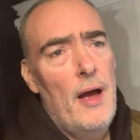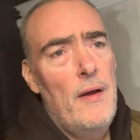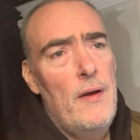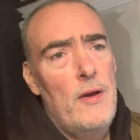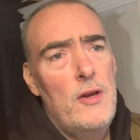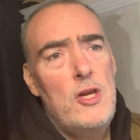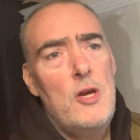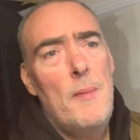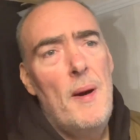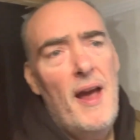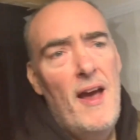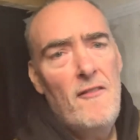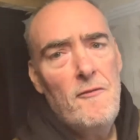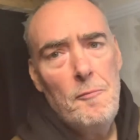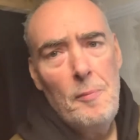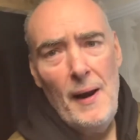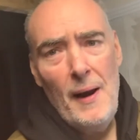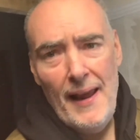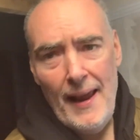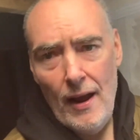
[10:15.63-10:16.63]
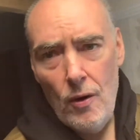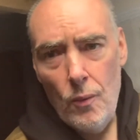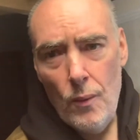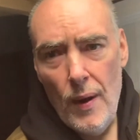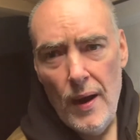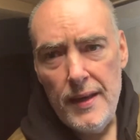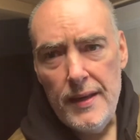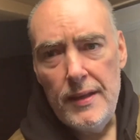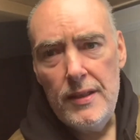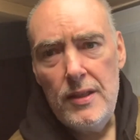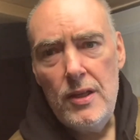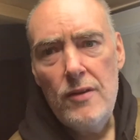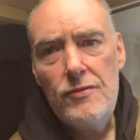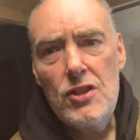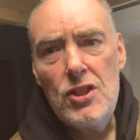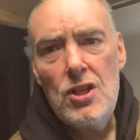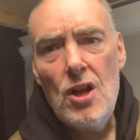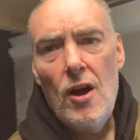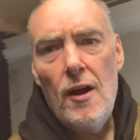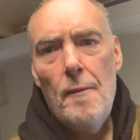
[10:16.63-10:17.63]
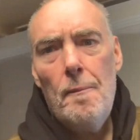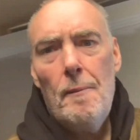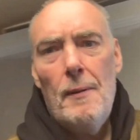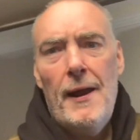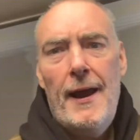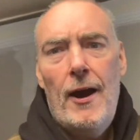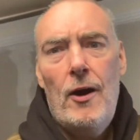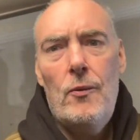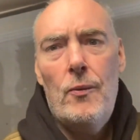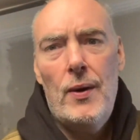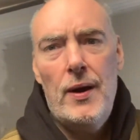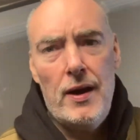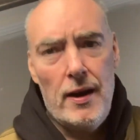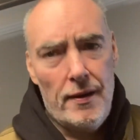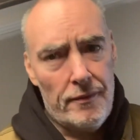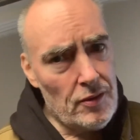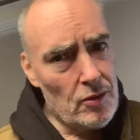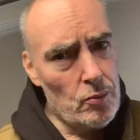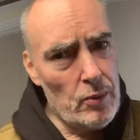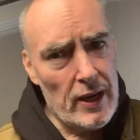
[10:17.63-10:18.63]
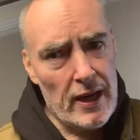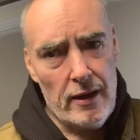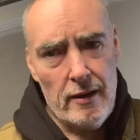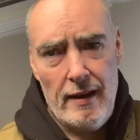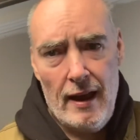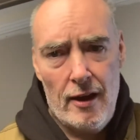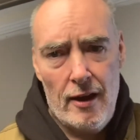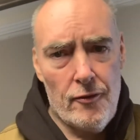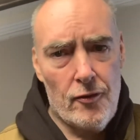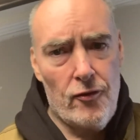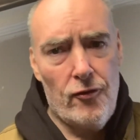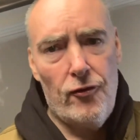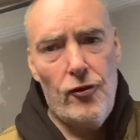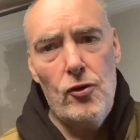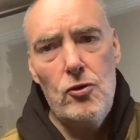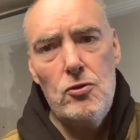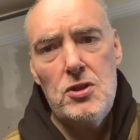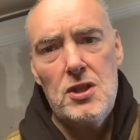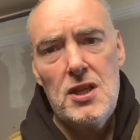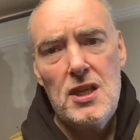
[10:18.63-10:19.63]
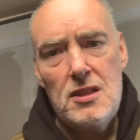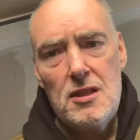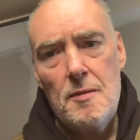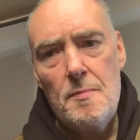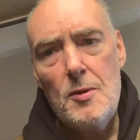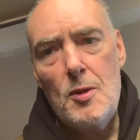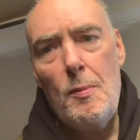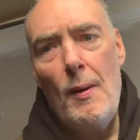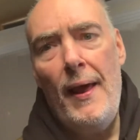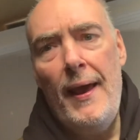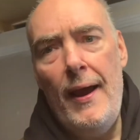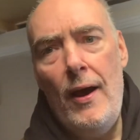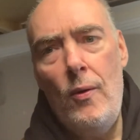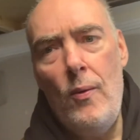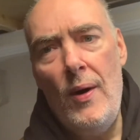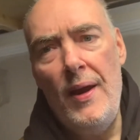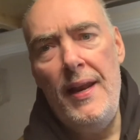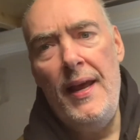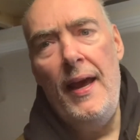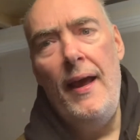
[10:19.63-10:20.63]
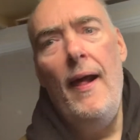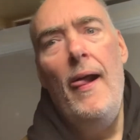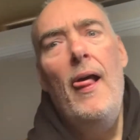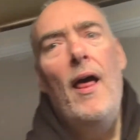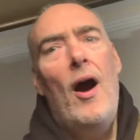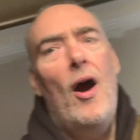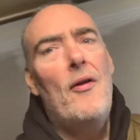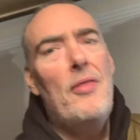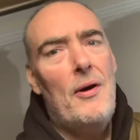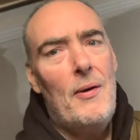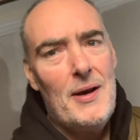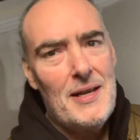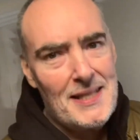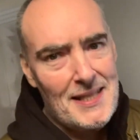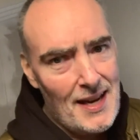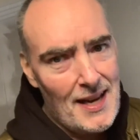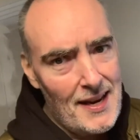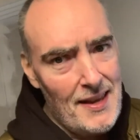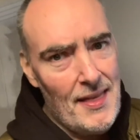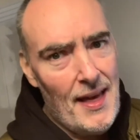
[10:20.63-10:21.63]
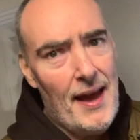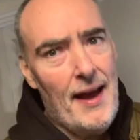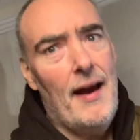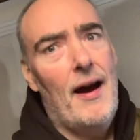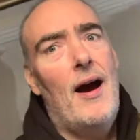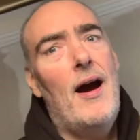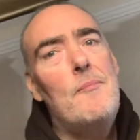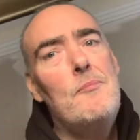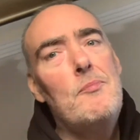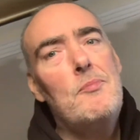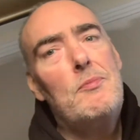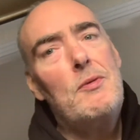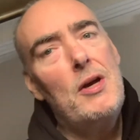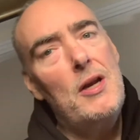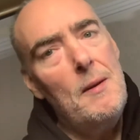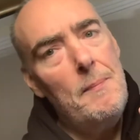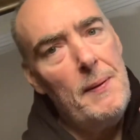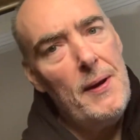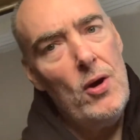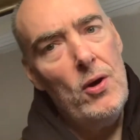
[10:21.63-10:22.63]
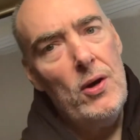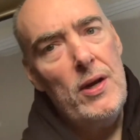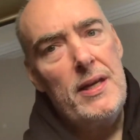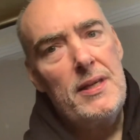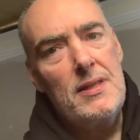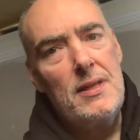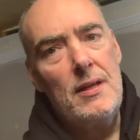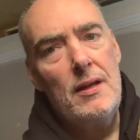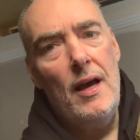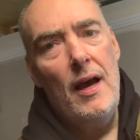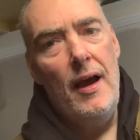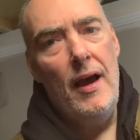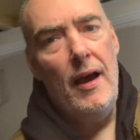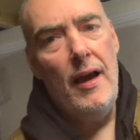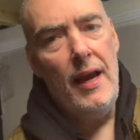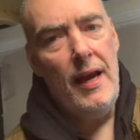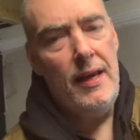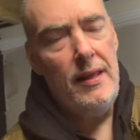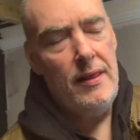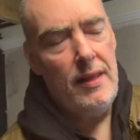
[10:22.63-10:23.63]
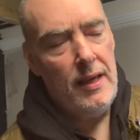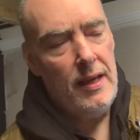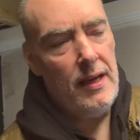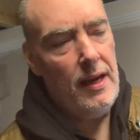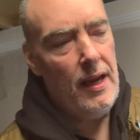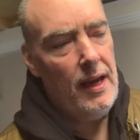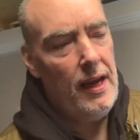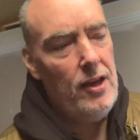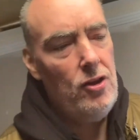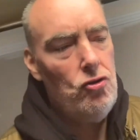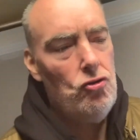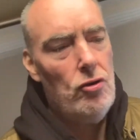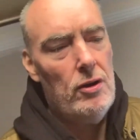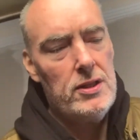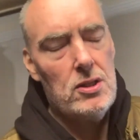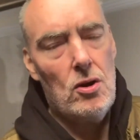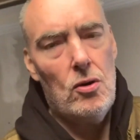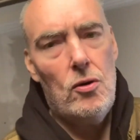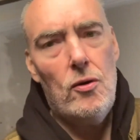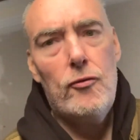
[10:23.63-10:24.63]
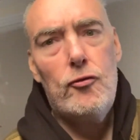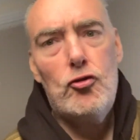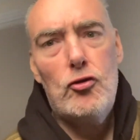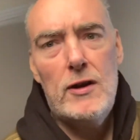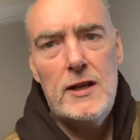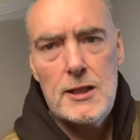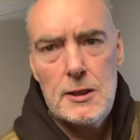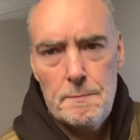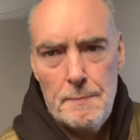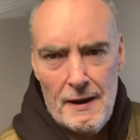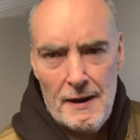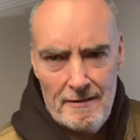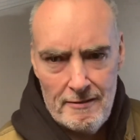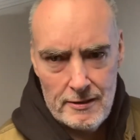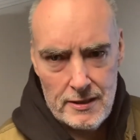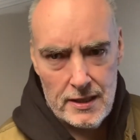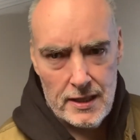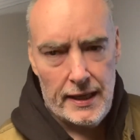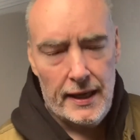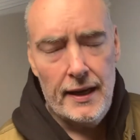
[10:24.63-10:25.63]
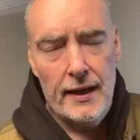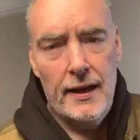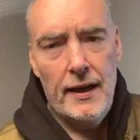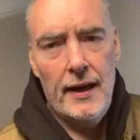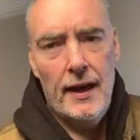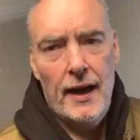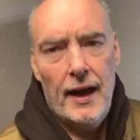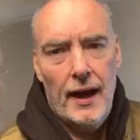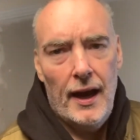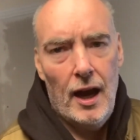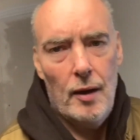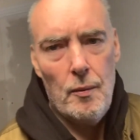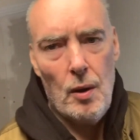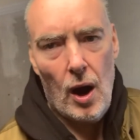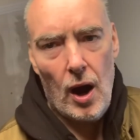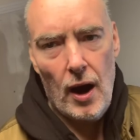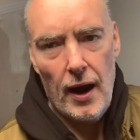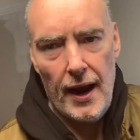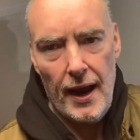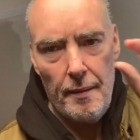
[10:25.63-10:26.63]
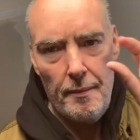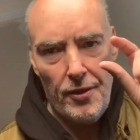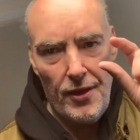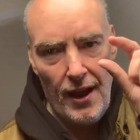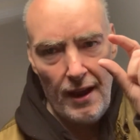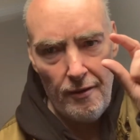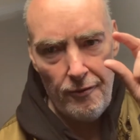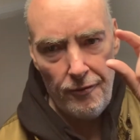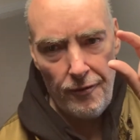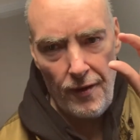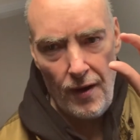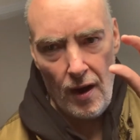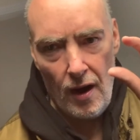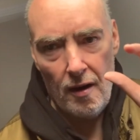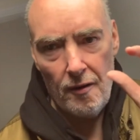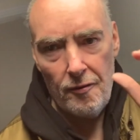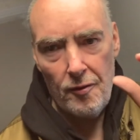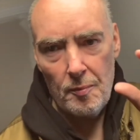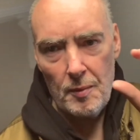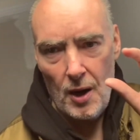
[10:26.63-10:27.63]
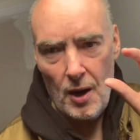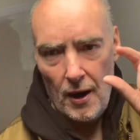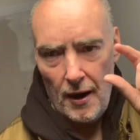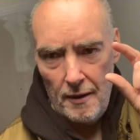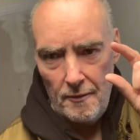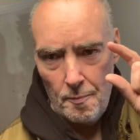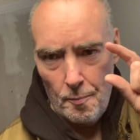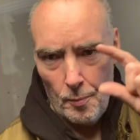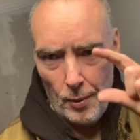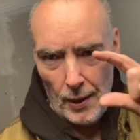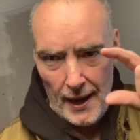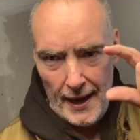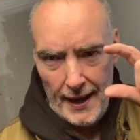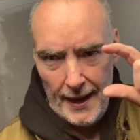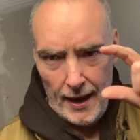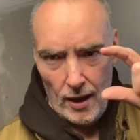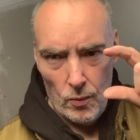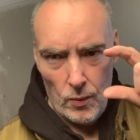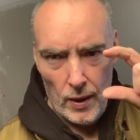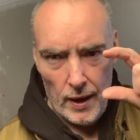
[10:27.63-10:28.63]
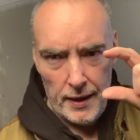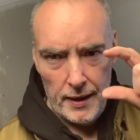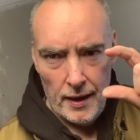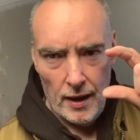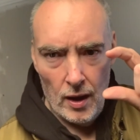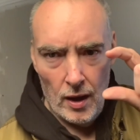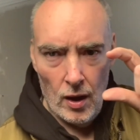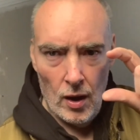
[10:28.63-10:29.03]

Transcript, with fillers: You might have Playout 1. You've started Playout 1. We're going to have full systems Playout 1 here. Although I say that, I'm going to be honest. In the interest of transparency, I am that far from going Playout 1,